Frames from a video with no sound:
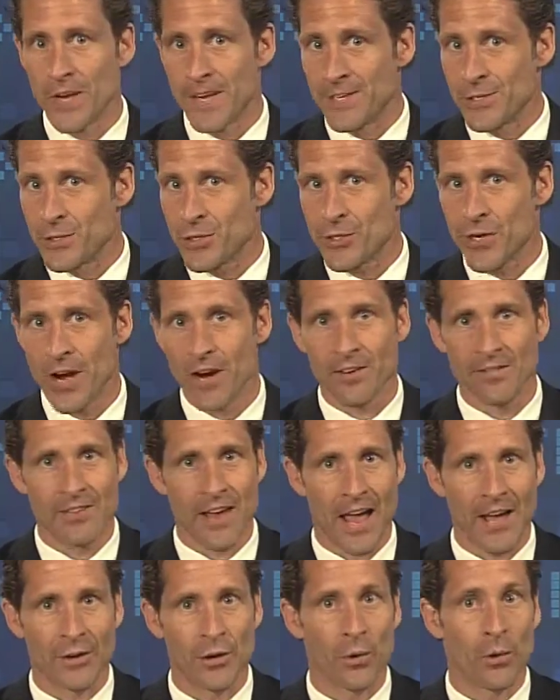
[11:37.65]
in share
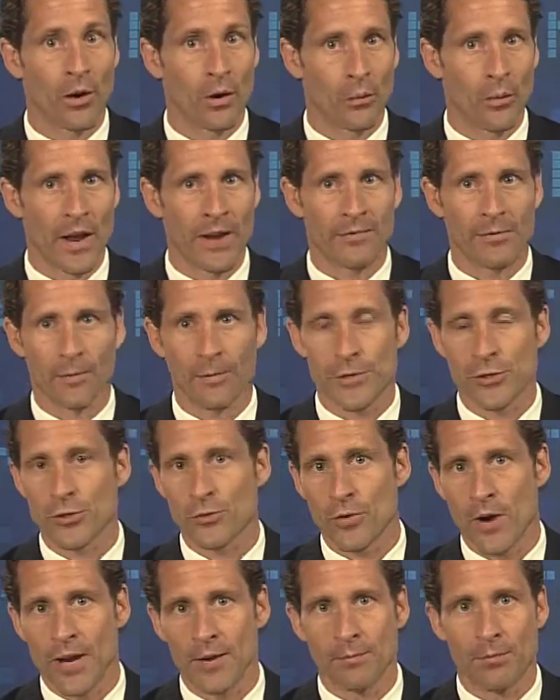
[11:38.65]
value away from the
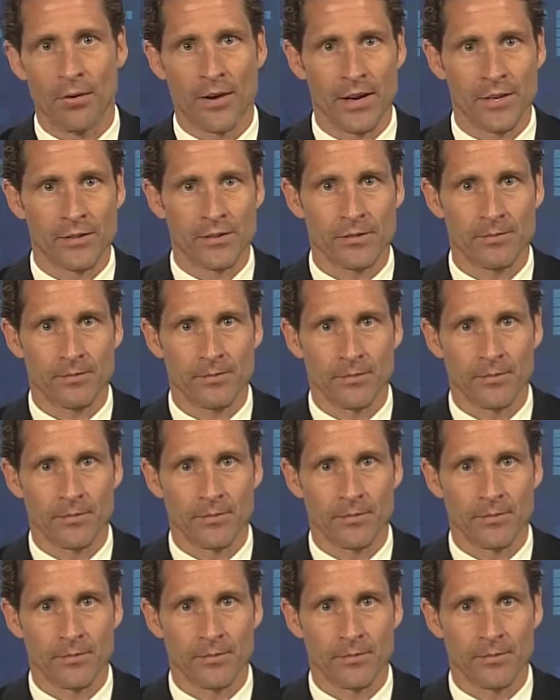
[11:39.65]
strike price.